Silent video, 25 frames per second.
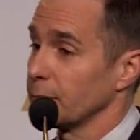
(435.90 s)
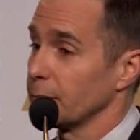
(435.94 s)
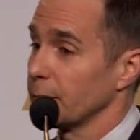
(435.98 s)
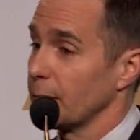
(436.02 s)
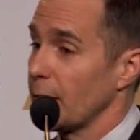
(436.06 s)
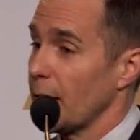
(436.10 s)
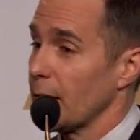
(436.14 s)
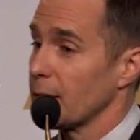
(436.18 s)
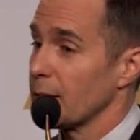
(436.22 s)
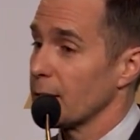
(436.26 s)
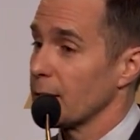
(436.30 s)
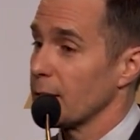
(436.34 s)

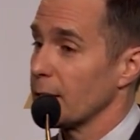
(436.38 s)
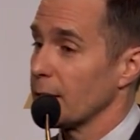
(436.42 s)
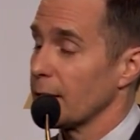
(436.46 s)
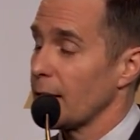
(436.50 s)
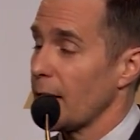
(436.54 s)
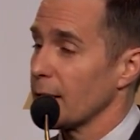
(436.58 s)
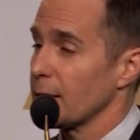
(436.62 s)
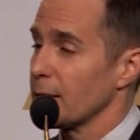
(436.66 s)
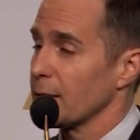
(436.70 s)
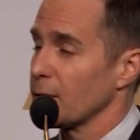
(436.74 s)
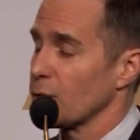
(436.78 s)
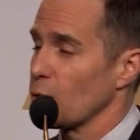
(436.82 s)
that's
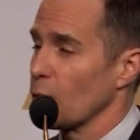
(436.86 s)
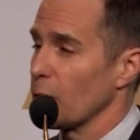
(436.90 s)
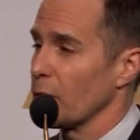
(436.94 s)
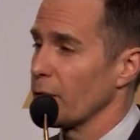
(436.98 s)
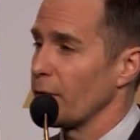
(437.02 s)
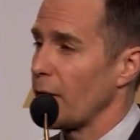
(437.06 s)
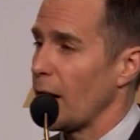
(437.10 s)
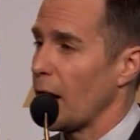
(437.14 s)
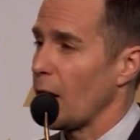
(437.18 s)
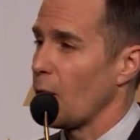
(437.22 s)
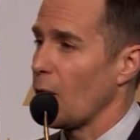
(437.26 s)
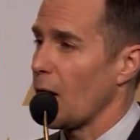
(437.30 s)
sort
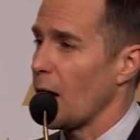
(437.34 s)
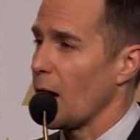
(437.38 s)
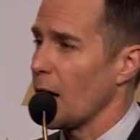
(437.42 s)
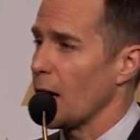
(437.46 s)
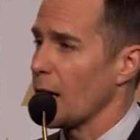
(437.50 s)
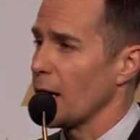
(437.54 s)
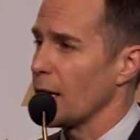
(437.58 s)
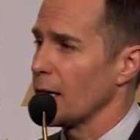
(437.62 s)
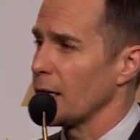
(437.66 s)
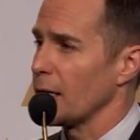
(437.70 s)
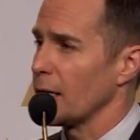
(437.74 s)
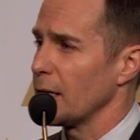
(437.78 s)
of how
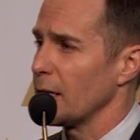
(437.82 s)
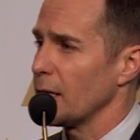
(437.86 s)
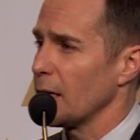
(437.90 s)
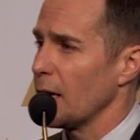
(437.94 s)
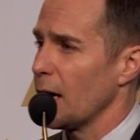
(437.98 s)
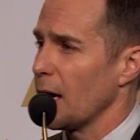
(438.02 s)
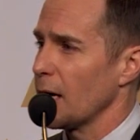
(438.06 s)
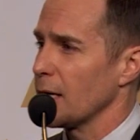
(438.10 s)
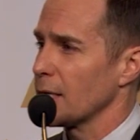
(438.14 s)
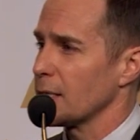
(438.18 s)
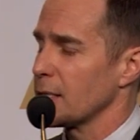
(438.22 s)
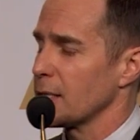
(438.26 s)

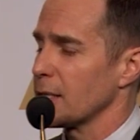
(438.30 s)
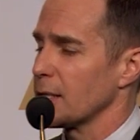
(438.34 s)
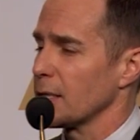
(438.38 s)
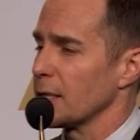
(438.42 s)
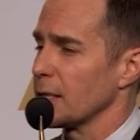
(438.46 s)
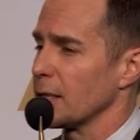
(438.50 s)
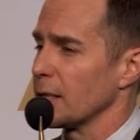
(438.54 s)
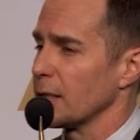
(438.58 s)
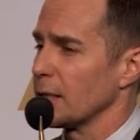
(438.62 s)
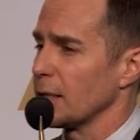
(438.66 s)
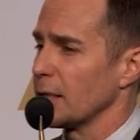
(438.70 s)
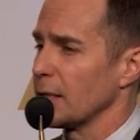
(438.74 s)
I see
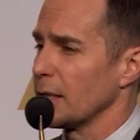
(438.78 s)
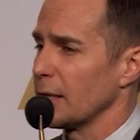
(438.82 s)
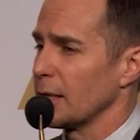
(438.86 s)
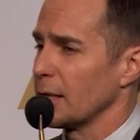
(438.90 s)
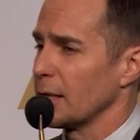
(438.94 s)
it.